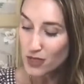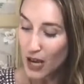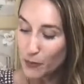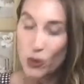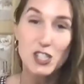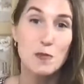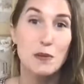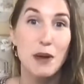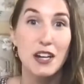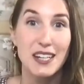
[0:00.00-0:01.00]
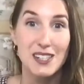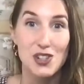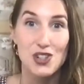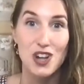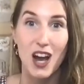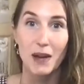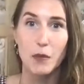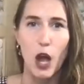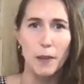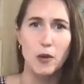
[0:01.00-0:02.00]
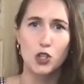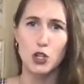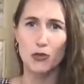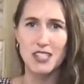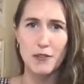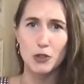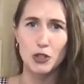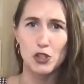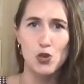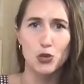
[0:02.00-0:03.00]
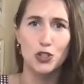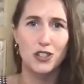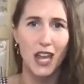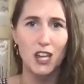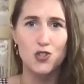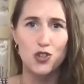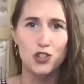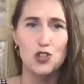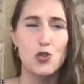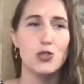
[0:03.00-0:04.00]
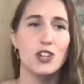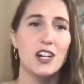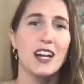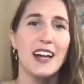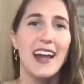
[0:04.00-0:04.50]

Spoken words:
I'm going to be punished. I'm, the devil on the shoulder and the angel on the shoulder.